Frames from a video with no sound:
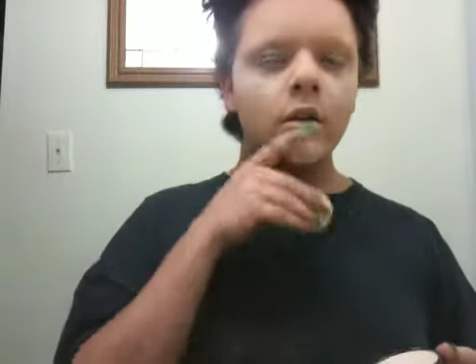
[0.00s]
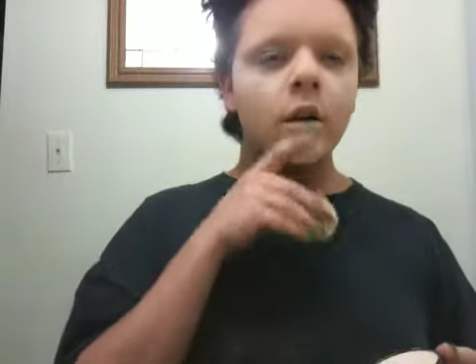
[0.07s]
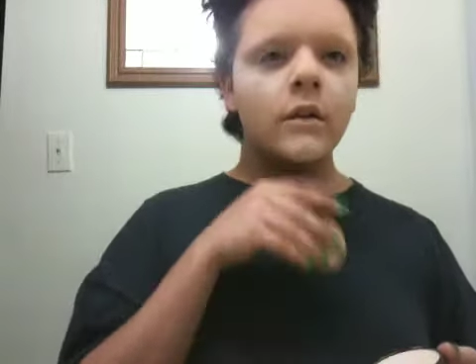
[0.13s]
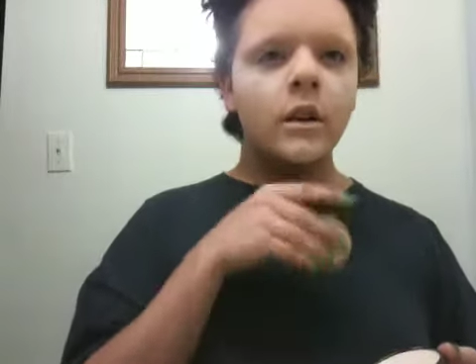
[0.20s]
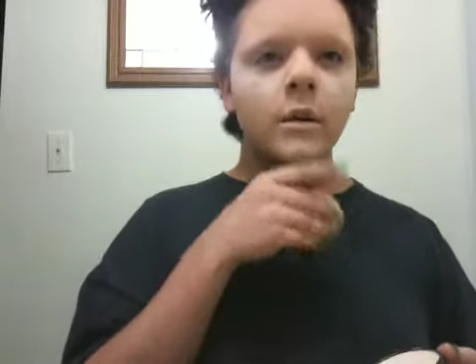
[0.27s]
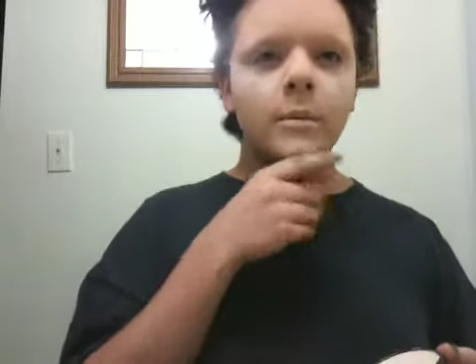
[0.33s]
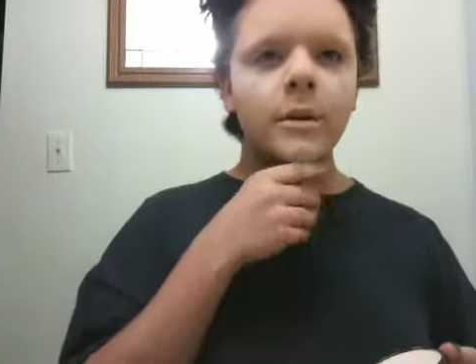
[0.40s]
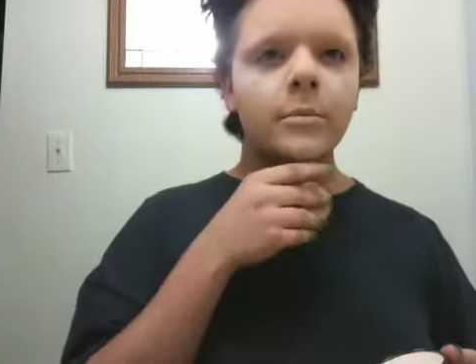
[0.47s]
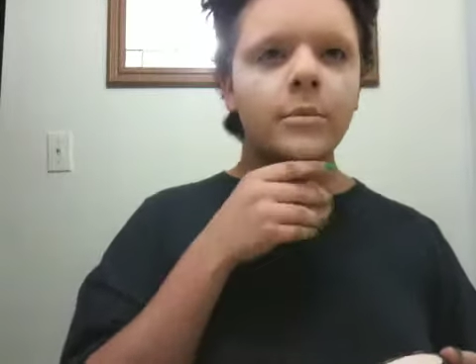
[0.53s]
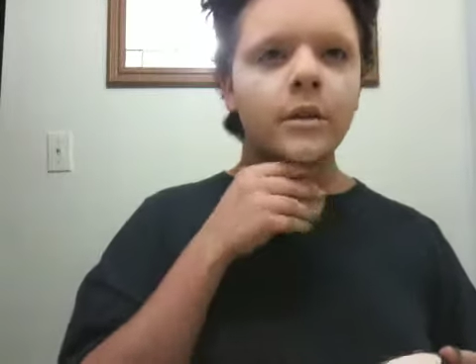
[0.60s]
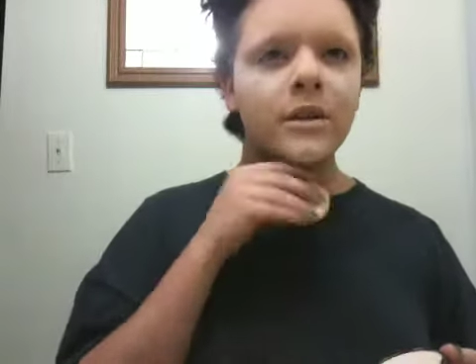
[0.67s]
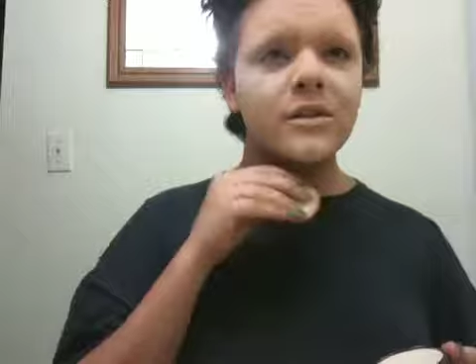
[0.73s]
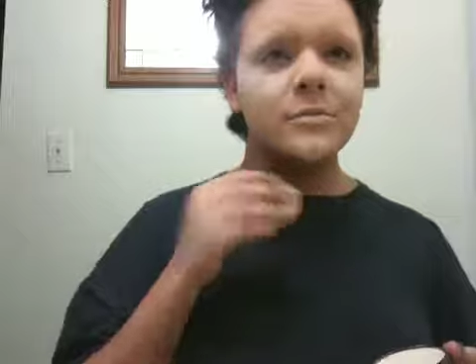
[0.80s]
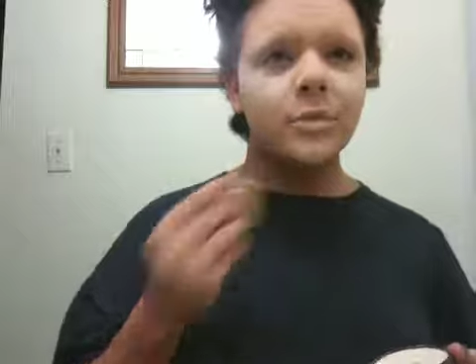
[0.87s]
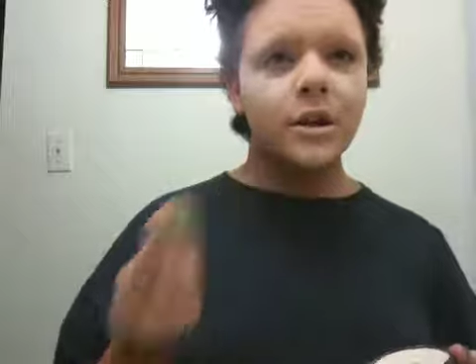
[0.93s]
A lot of people
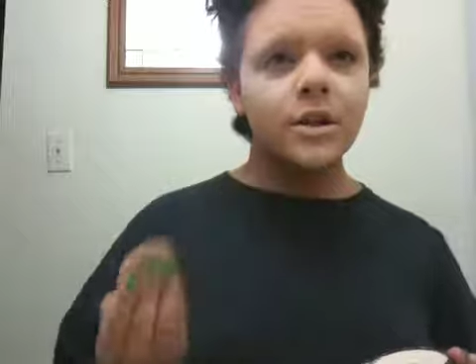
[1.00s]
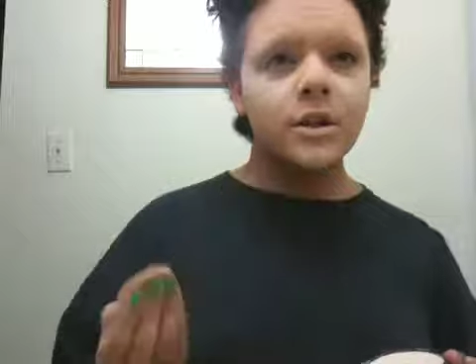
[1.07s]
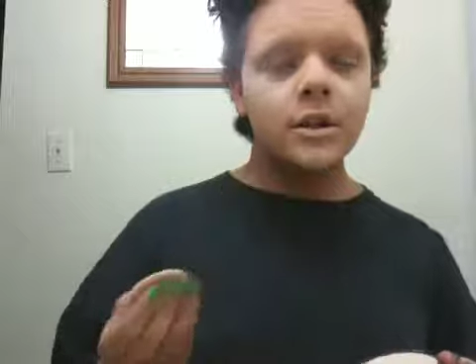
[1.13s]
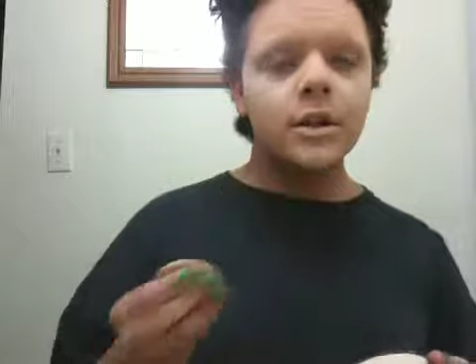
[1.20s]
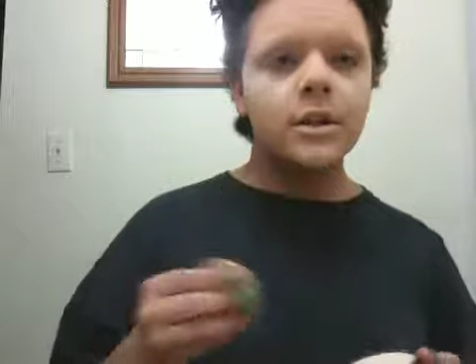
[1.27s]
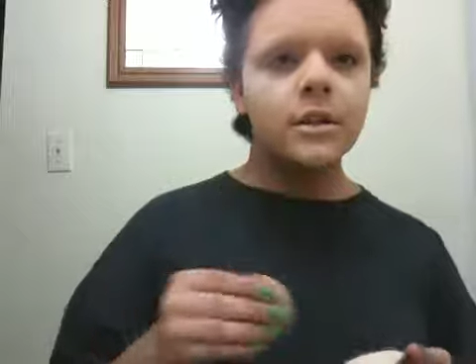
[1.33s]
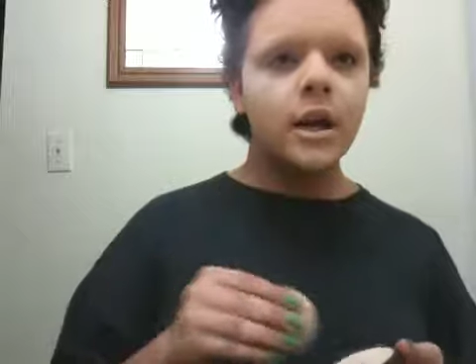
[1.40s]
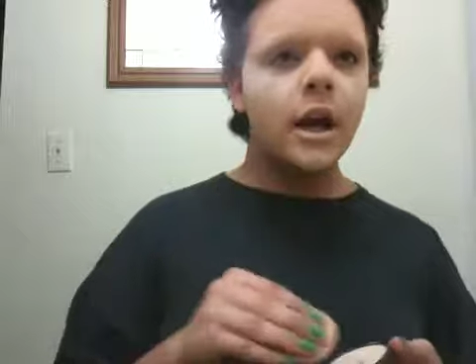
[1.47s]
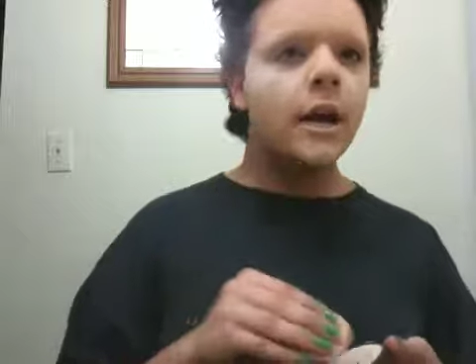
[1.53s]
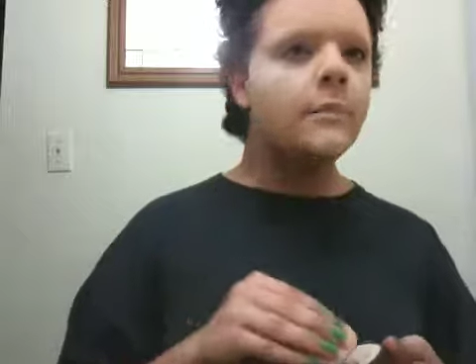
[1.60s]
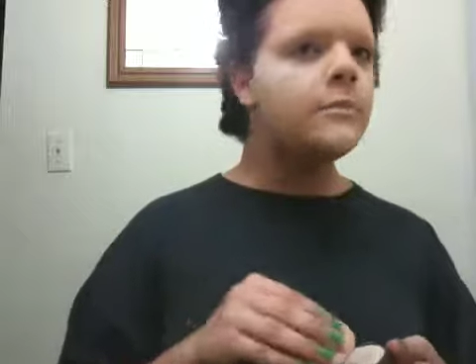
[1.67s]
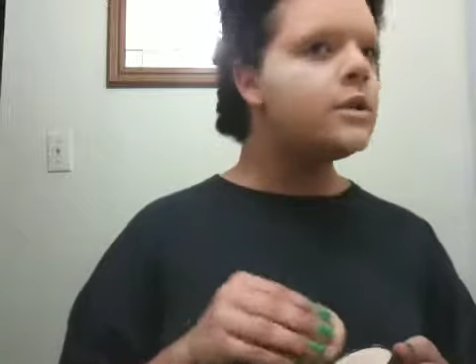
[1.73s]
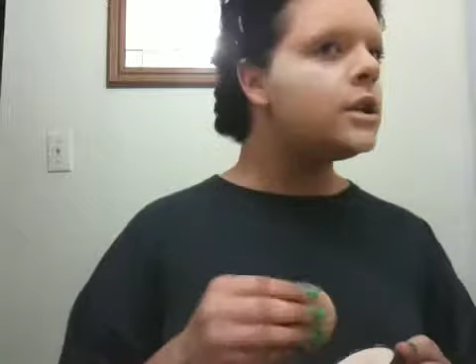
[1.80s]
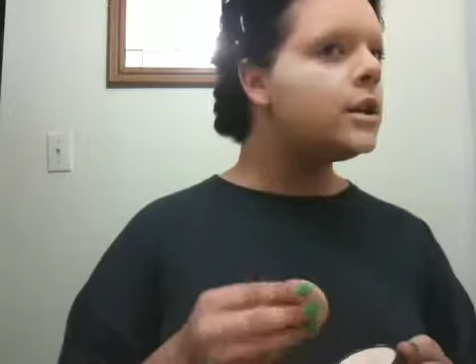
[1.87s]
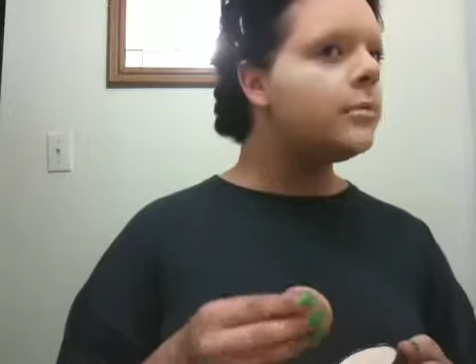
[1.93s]
use brushes,
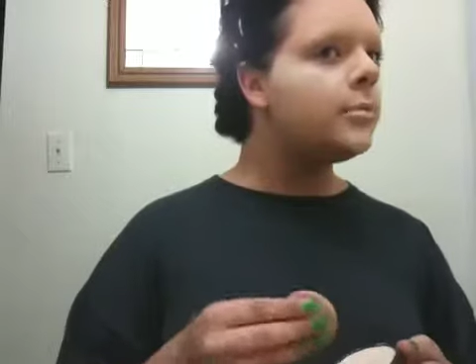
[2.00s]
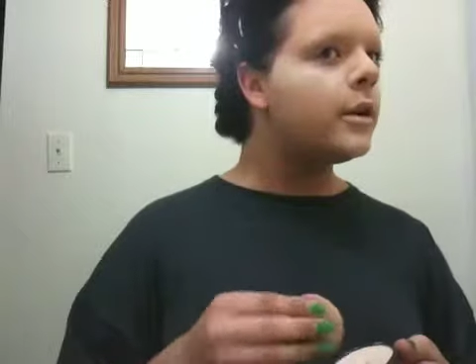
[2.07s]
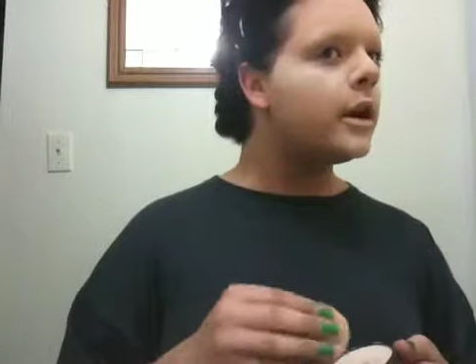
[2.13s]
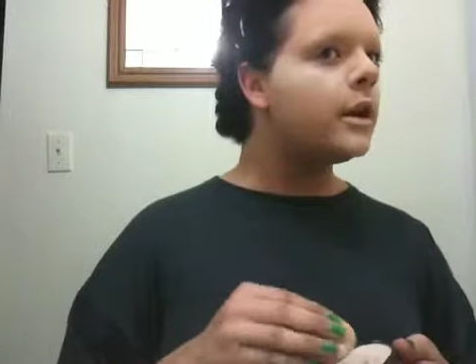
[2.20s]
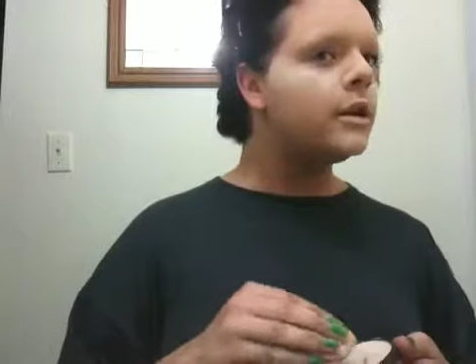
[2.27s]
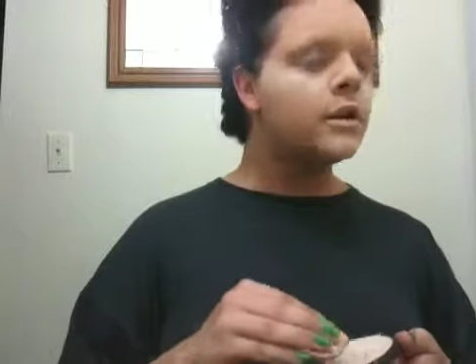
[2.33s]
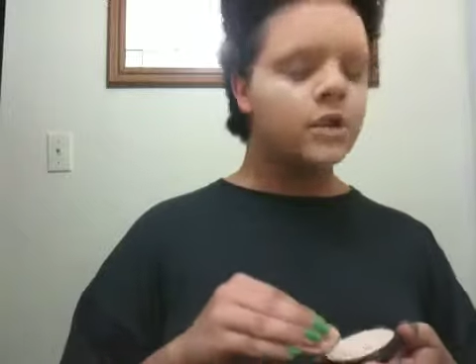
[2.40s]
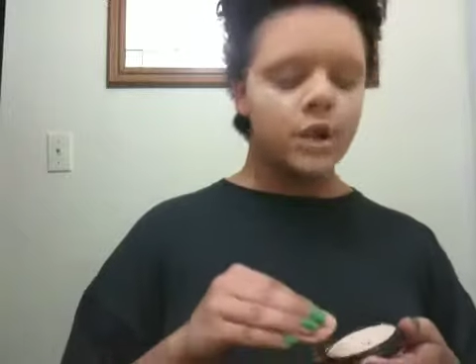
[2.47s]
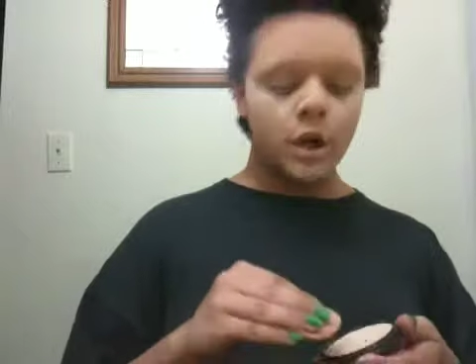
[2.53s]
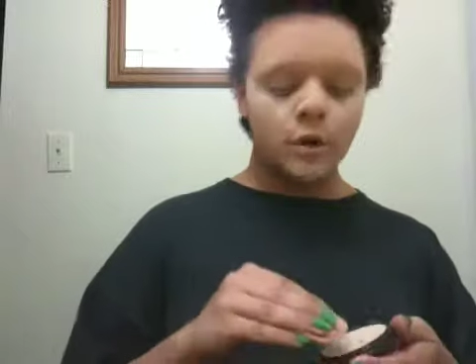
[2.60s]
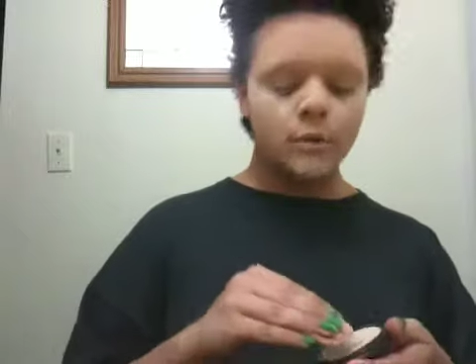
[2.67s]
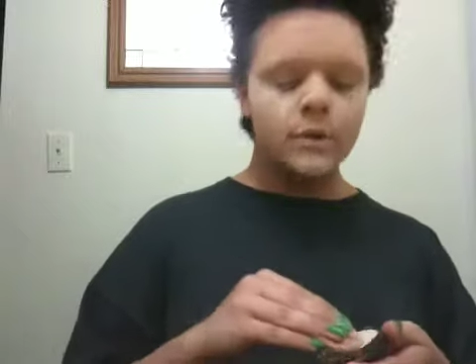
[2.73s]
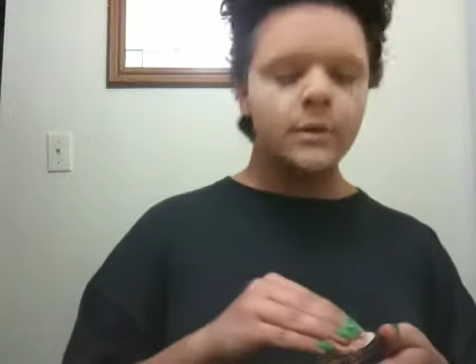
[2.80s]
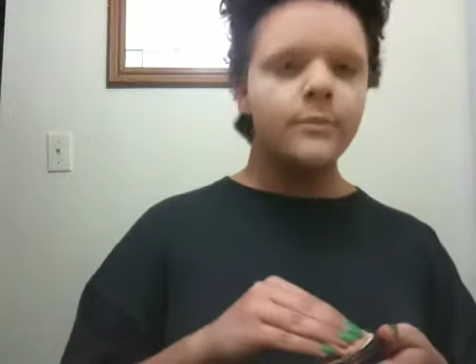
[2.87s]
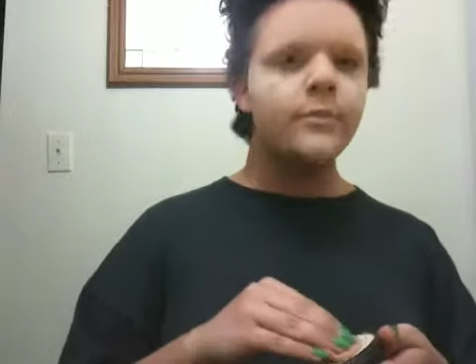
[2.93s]
I'm cheap and
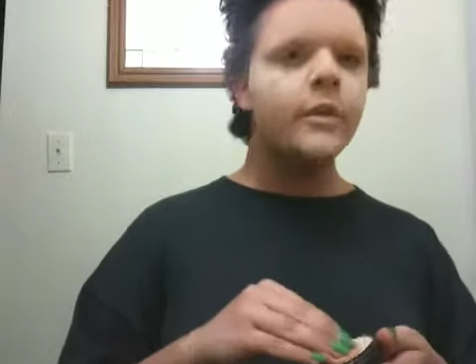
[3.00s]
don't.